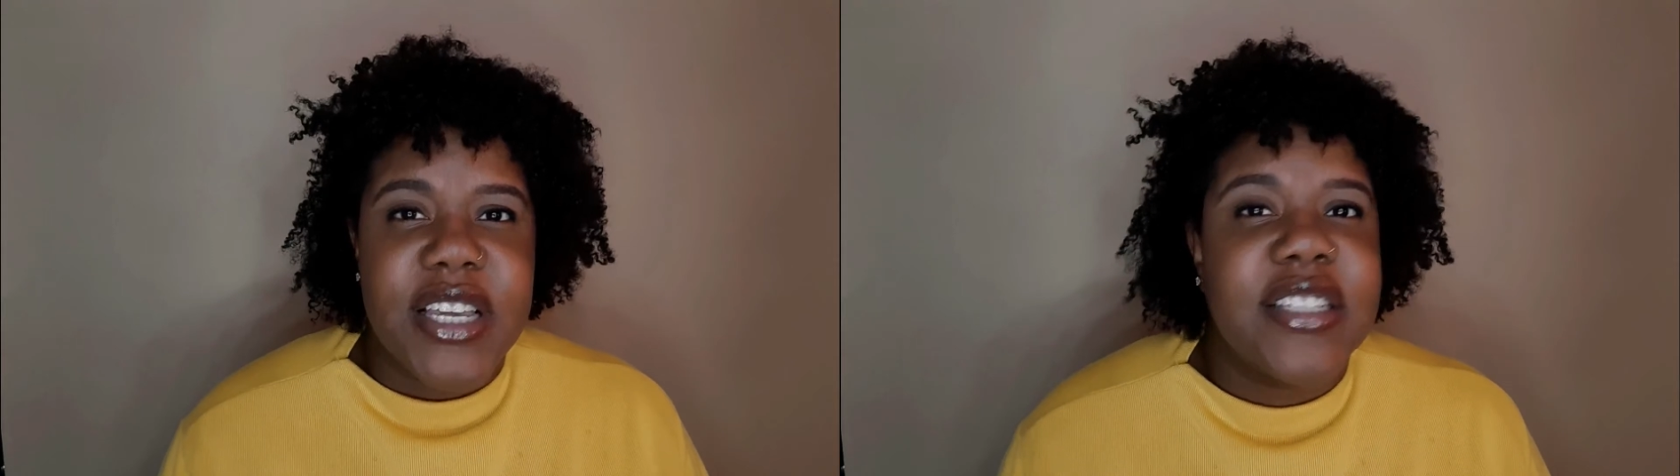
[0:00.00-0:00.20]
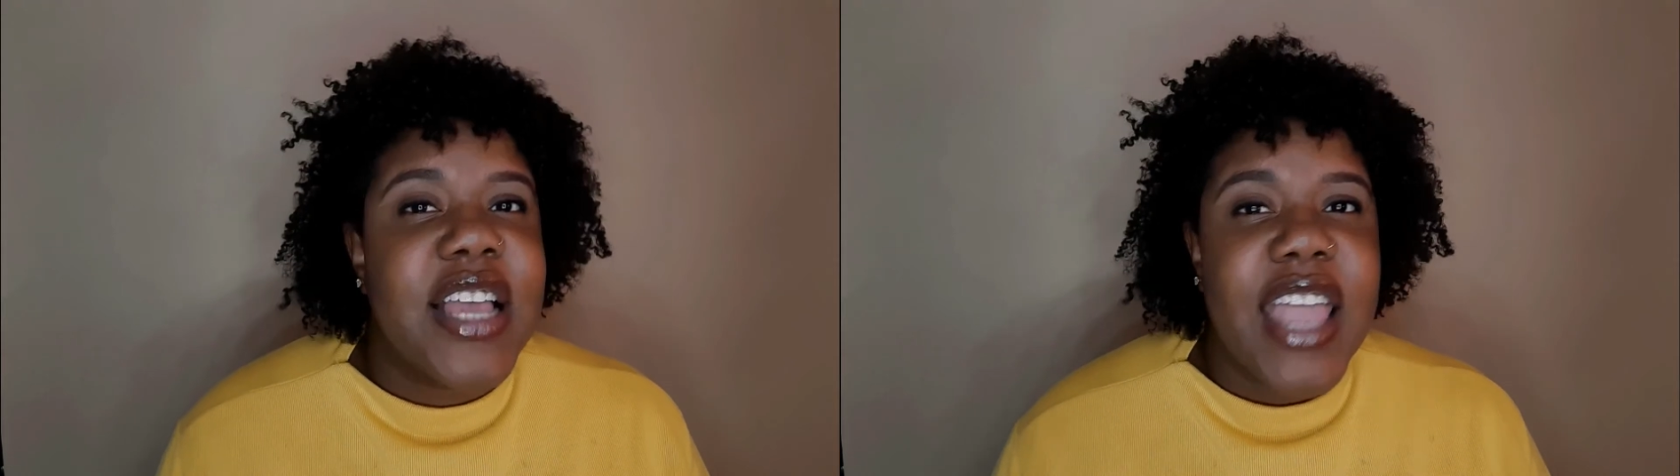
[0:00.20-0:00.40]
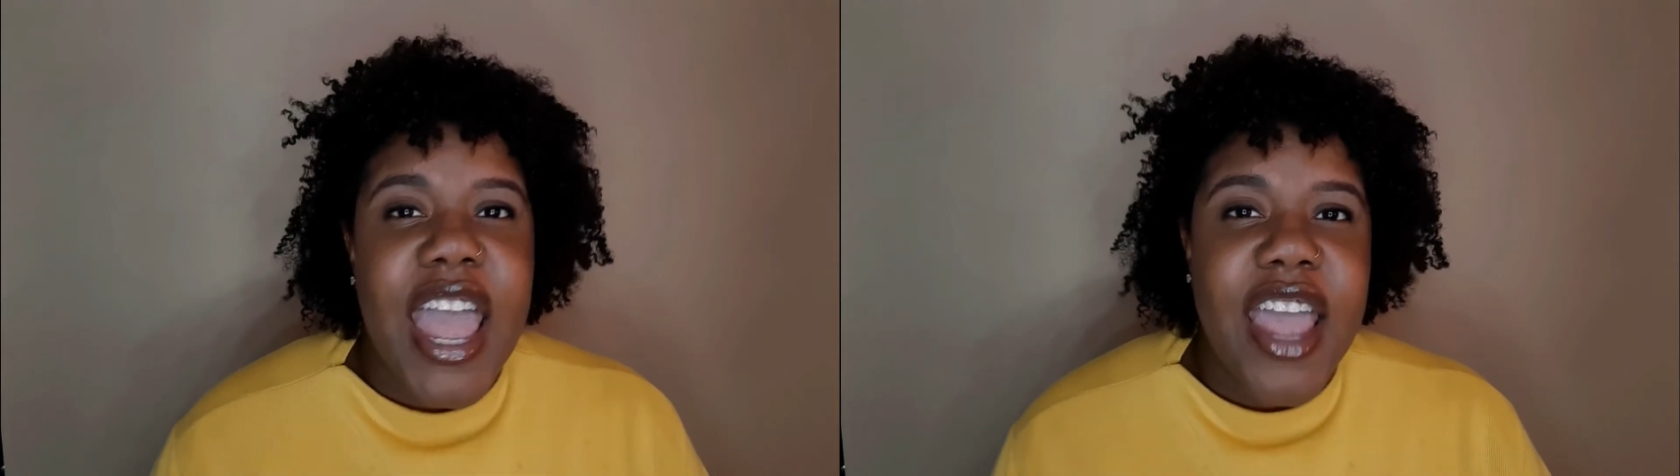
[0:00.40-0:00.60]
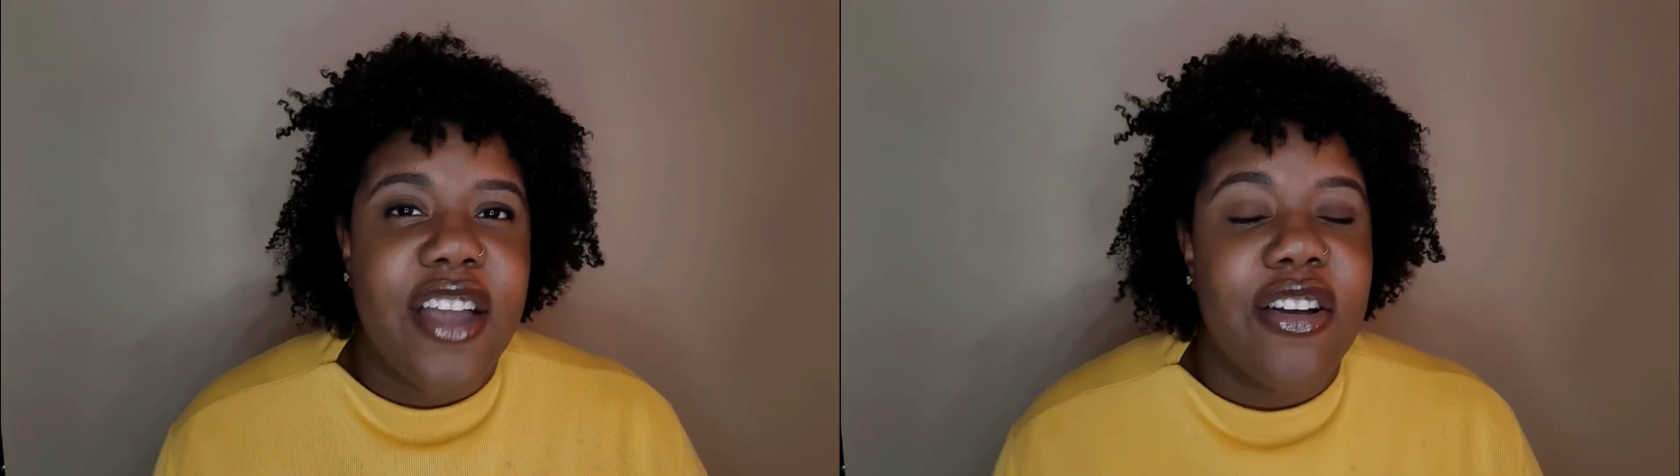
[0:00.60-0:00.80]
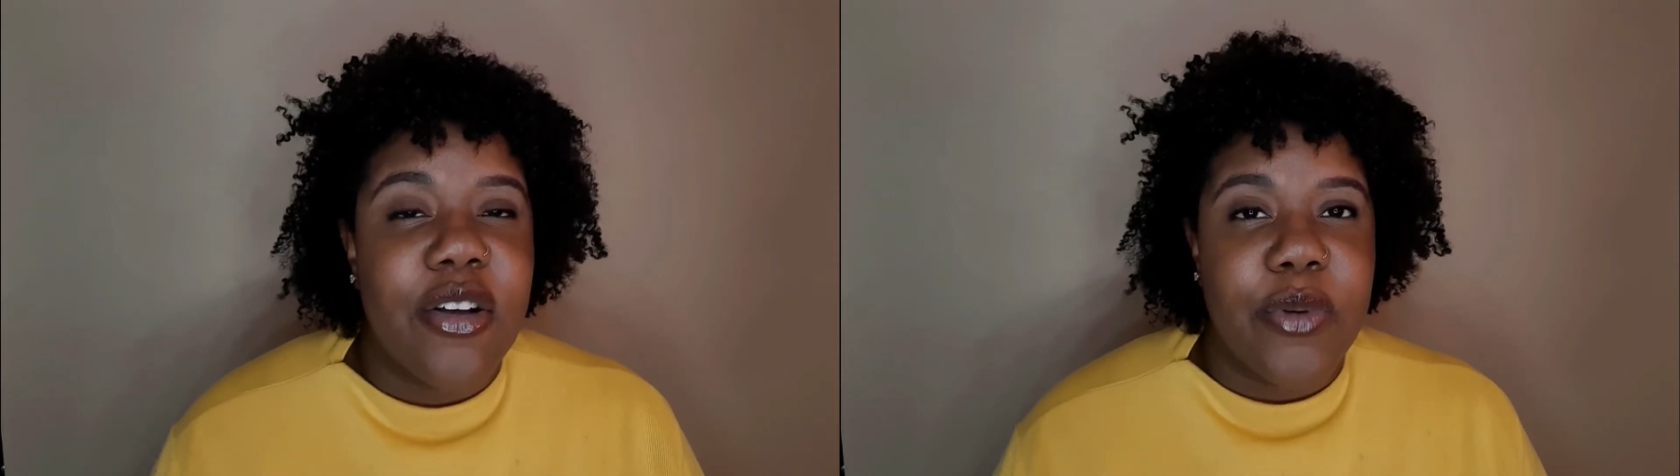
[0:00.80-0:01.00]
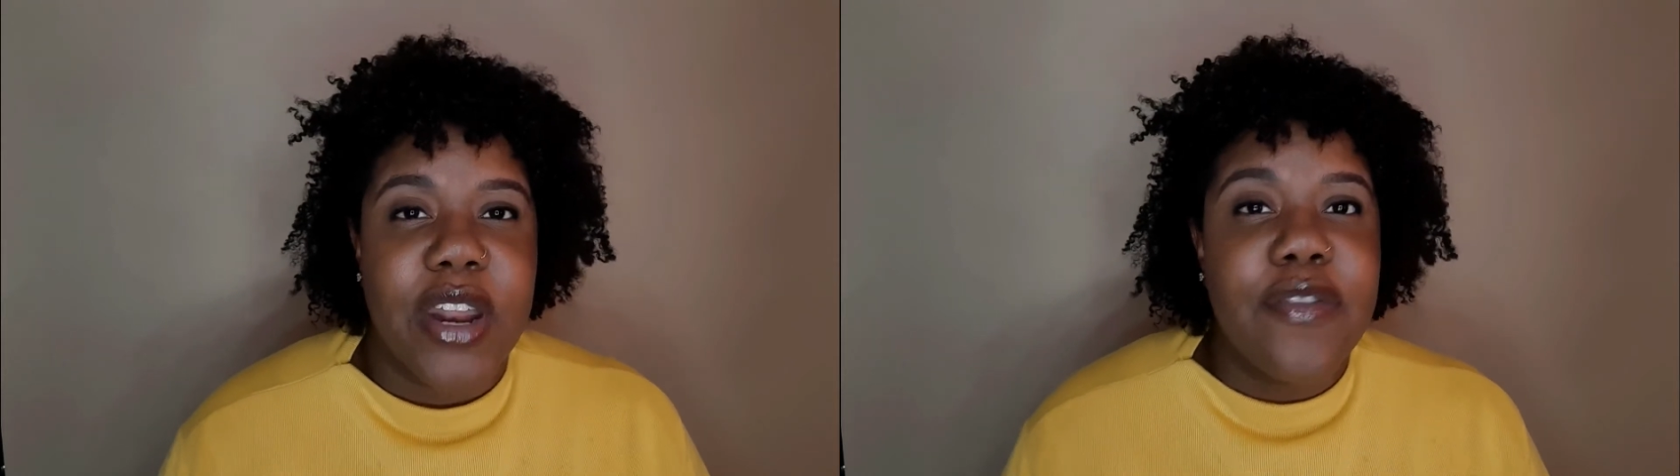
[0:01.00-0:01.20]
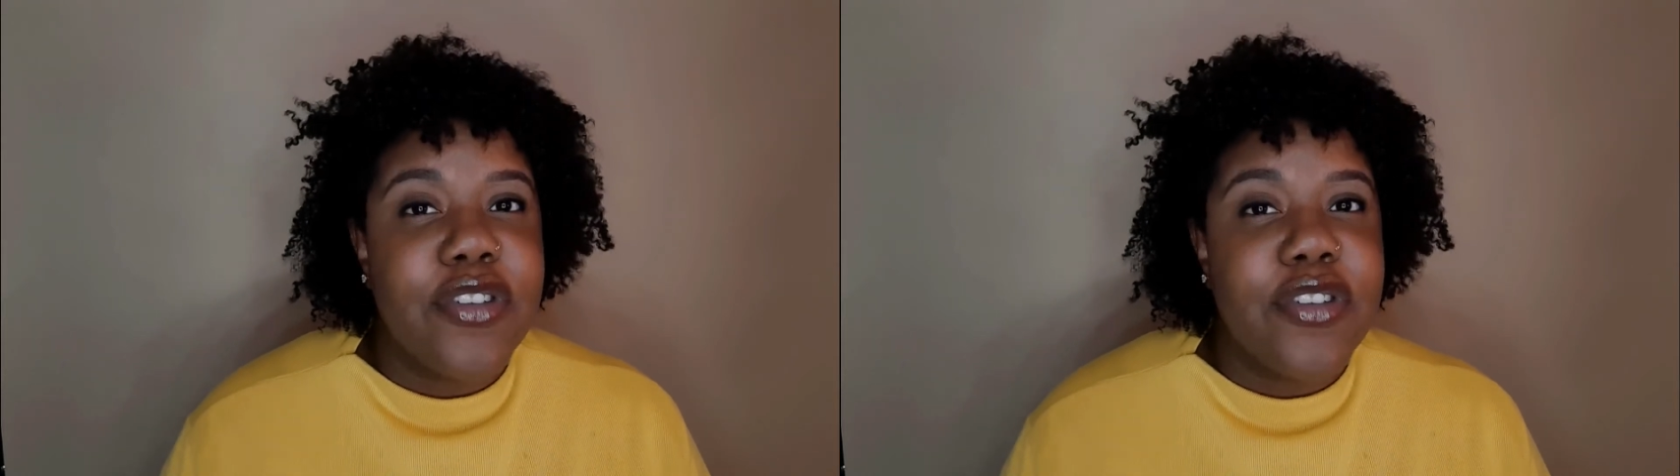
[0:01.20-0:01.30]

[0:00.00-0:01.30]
It's like, hey girl, whatever